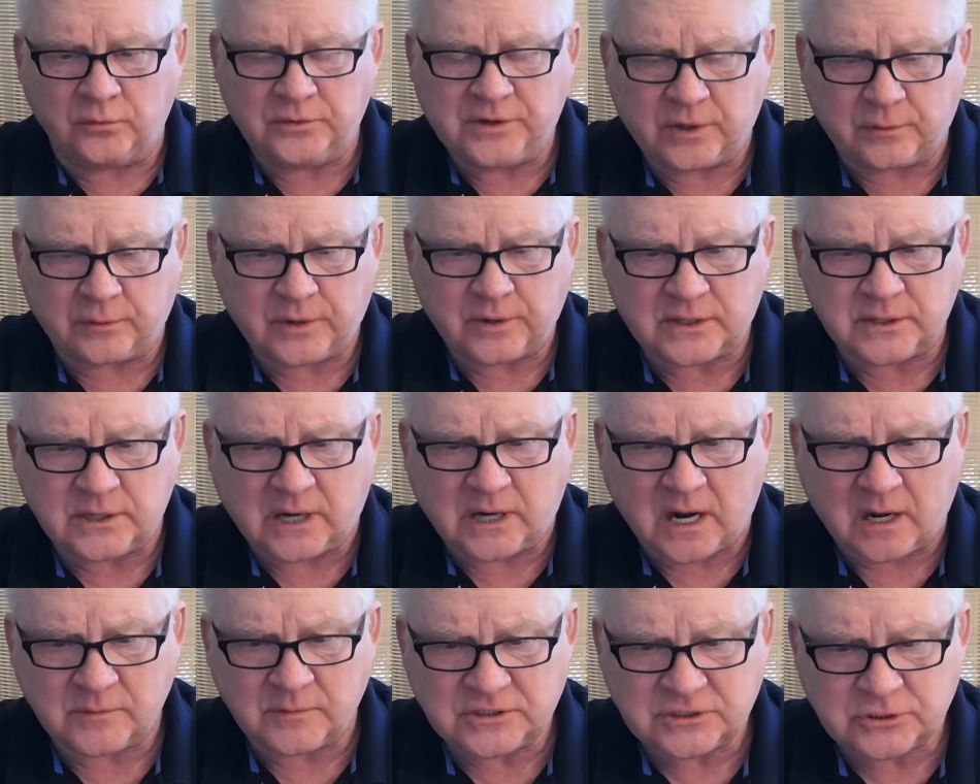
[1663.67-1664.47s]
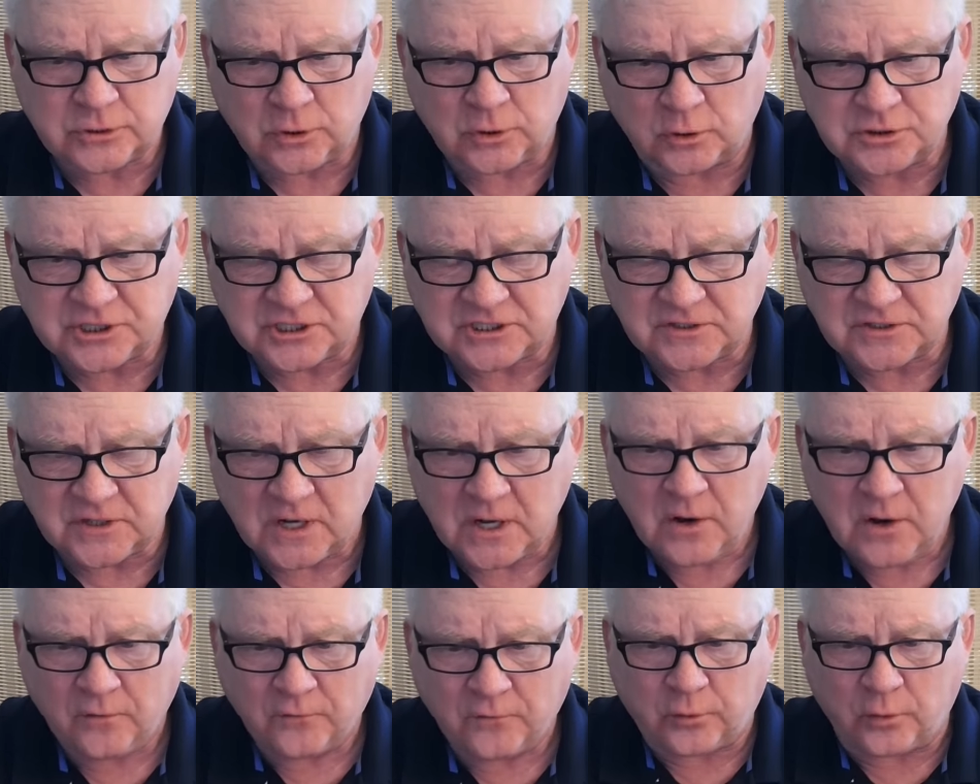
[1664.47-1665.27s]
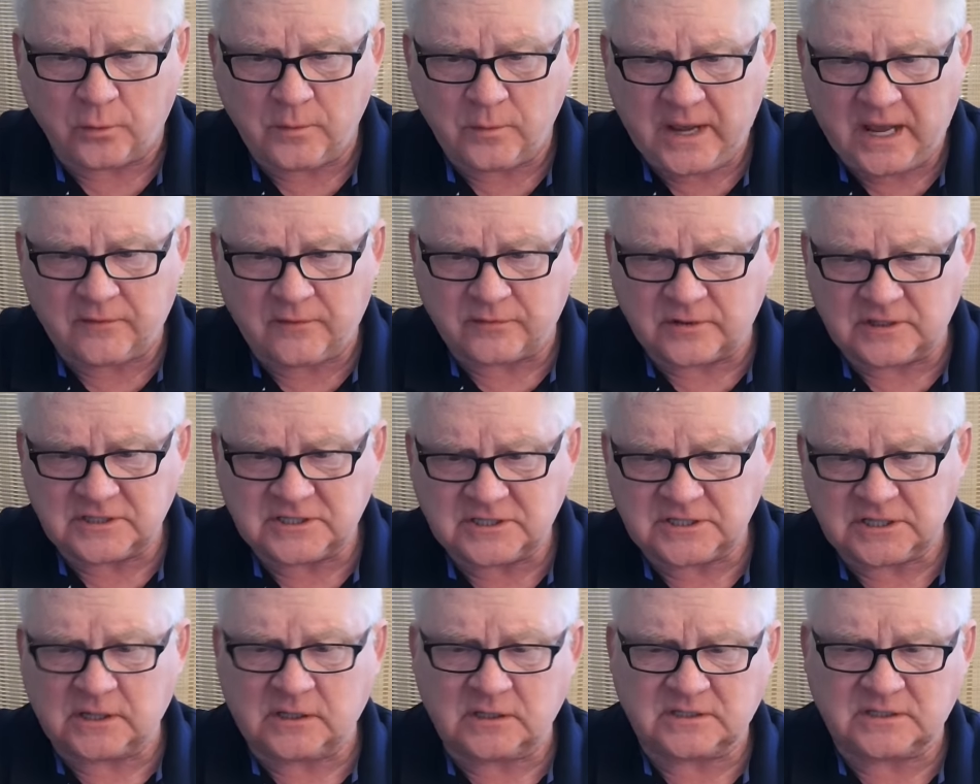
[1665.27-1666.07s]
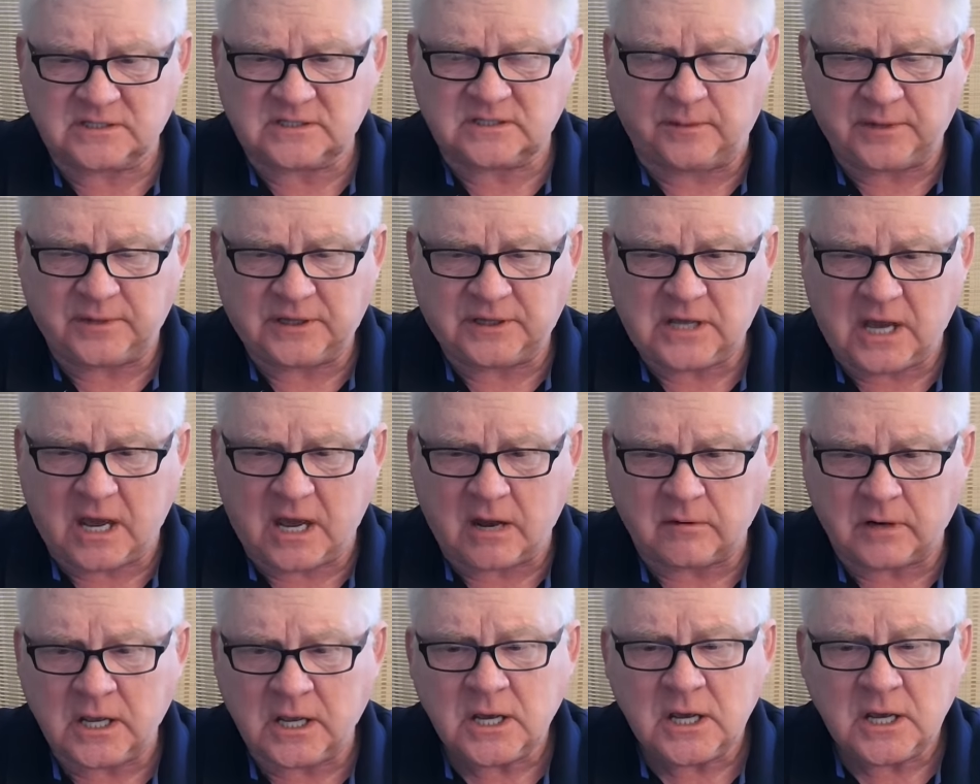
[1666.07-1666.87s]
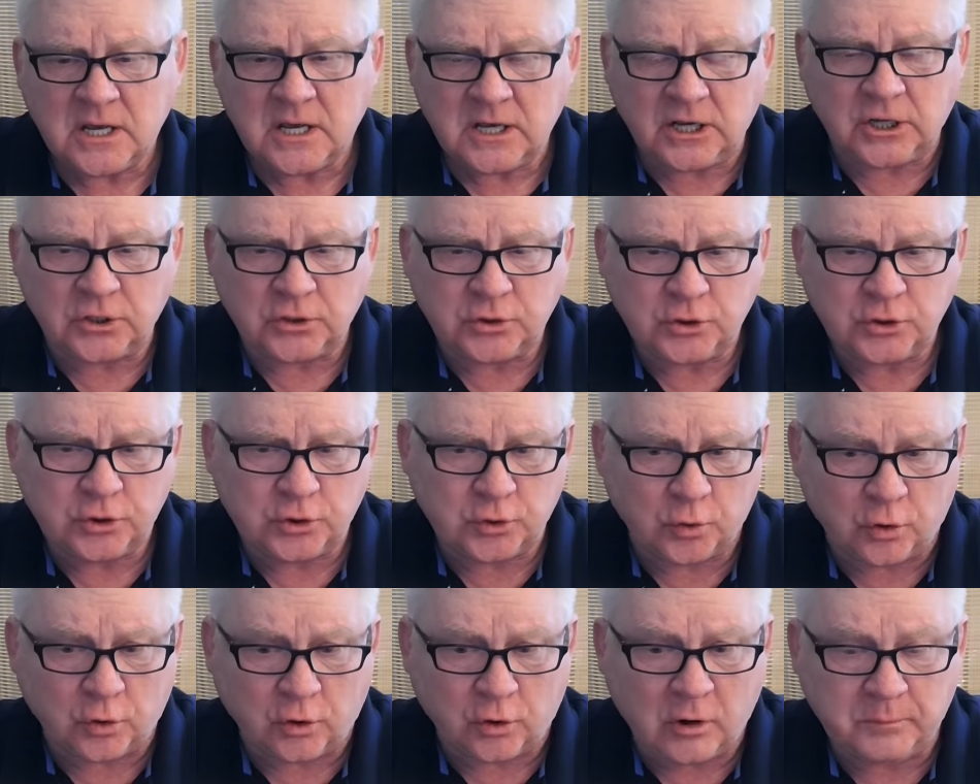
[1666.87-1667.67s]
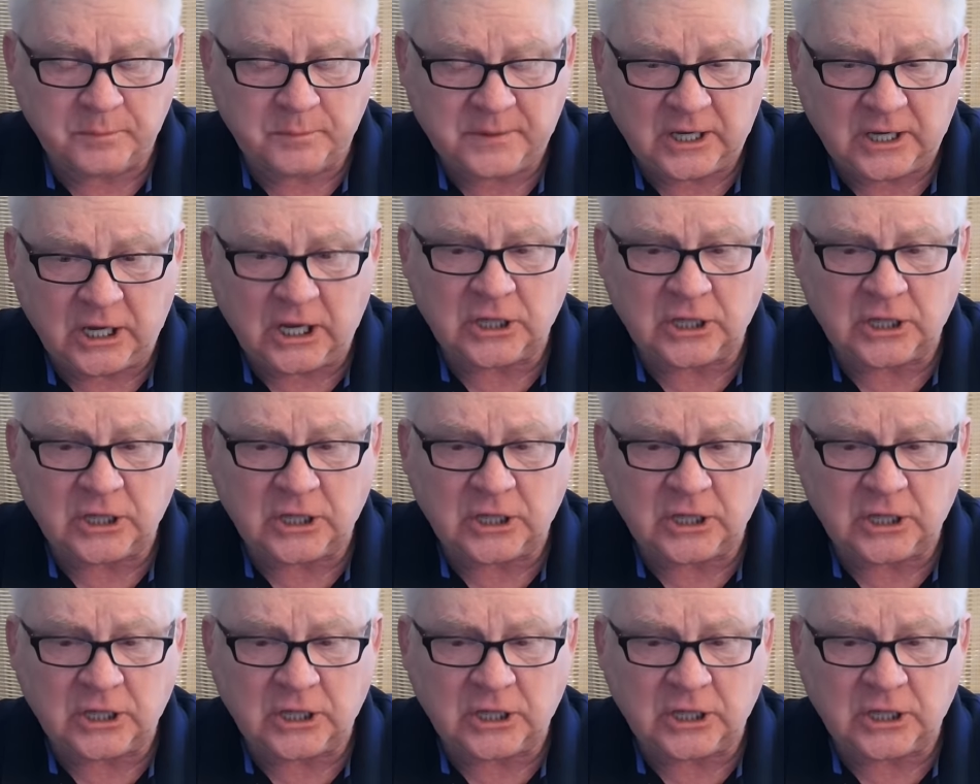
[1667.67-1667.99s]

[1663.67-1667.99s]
of the Red Army soldiers from every single cemetery in Europe,